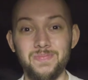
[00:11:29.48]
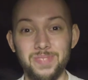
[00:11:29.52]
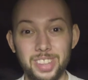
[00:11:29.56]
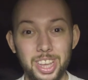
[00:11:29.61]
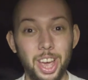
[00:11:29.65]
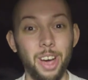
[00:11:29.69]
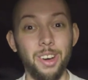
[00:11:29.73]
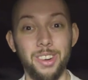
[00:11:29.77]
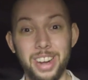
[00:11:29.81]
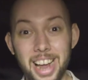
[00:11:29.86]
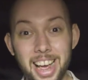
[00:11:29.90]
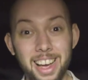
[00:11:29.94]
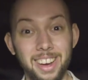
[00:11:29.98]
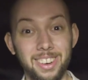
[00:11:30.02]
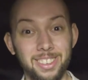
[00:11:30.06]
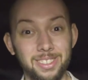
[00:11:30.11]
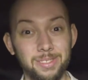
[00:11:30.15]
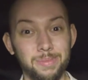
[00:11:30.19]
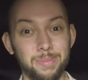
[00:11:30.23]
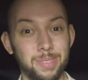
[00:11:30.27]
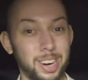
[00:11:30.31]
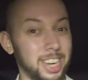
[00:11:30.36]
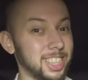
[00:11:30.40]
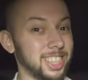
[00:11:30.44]
go
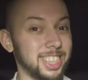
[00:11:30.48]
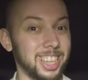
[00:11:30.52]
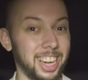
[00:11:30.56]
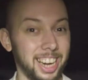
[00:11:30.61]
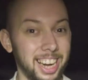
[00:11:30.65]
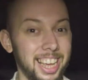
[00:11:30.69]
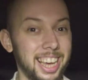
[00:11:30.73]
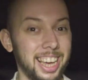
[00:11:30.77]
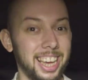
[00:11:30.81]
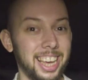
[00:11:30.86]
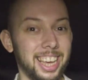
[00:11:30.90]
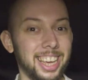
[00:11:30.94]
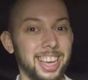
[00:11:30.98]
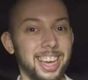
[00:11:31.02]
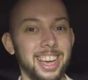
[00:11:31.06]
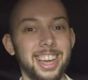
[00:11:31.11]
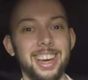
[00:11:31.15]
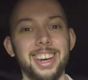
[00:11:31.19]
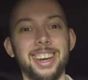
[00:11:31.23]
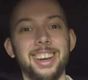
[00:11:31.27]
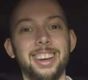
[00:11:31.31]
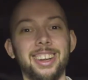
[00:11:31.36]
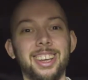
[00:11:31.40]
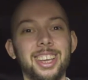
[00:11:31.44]
down, press the link,
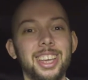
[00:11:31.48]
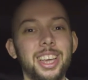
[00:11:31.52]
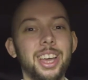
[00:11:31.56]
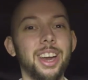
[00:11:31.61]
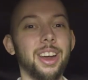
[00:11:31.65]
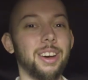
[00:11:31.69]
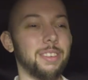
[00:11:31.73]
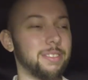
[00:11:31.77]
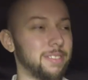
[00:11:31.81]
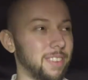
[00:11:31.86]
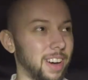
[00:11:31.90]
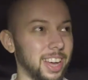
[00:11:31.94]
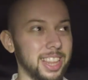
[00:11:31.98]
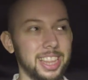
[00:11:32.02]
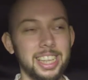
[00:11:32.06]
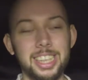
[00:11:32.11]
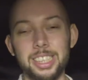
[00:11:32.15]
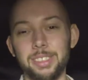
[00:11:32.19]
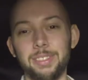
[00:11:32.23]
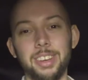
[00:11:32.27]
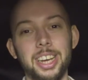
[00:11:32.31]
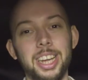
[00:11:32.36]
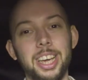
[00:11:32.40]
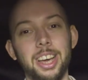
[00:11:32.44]
and, find
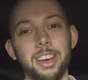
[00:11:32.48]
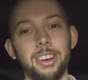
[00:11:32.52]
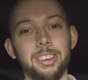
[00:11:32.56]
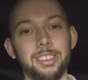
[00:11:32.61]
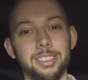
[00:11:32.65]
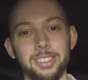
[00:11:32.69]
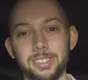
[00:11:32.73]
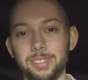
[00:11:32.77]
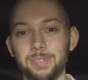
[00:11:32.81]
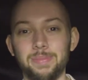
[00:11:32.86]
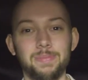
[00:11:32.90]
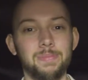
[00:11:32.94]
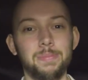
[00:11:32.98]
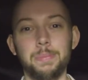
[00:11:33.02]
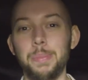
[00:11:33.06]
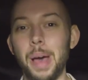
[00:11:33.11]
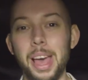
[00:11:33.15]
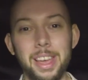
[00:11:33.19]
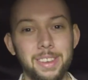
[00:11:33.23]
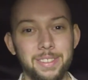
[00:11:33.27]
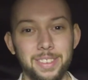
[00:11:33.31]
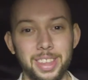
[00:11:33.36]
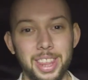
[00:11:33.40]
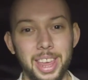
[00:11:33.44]
these videos,
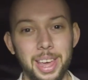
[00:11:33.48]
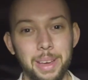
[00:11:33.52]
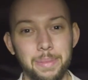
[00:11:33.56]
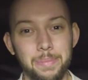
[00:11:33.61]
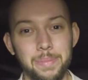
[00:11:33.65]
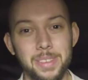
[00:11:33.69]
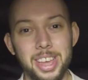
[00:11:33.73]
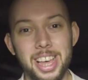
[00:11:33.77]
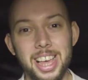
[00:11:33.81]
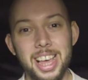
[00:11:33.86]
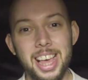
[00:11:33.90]
pay for them,